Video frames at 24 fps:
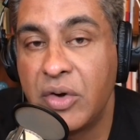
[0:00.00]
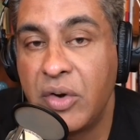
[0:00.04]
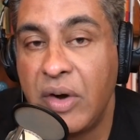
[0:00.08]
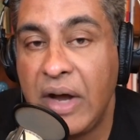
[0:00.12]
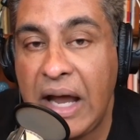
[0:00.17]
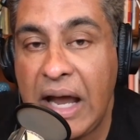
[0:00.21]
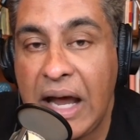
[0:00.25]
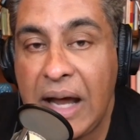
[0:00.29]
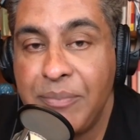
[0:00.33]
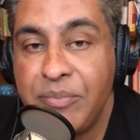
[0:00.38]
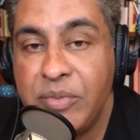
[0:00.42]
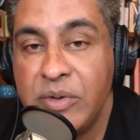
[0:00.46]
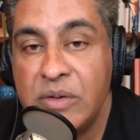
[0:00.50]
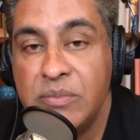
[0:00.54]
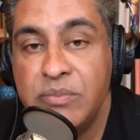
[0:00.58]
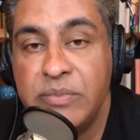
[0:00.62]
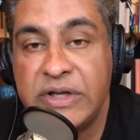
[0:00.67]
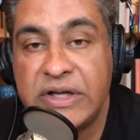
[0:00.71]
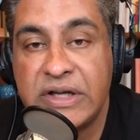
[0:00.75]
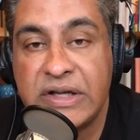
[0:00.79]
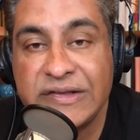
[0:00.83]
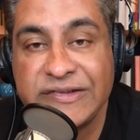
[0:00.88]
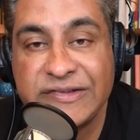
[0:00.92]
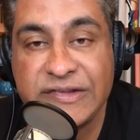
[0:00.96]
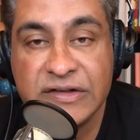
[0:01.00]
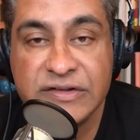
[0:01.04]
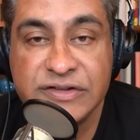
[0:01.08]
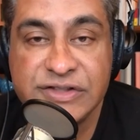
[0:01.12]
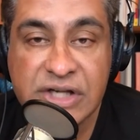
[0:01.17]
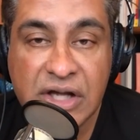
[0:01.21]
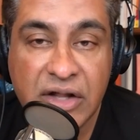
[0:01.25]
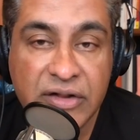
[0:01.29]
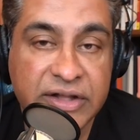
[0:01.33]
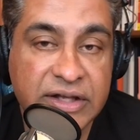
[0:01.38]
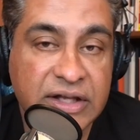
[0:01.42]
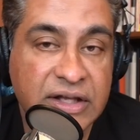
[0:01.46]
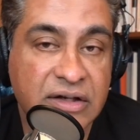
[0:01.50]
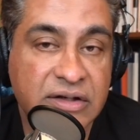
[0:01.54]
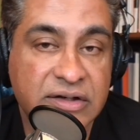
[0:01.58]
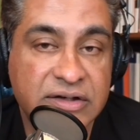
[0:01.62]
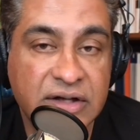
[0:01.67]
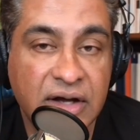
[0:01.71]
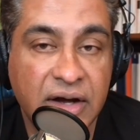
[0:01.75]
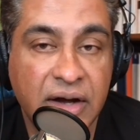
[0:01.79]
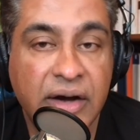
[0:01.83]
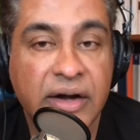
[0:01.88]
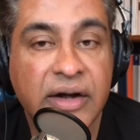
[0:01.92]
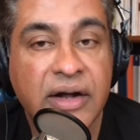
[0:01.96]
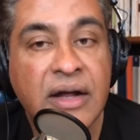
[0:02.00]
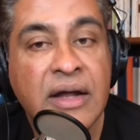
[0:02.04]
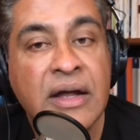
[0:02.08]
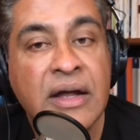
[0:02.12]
happen because the jelly can tug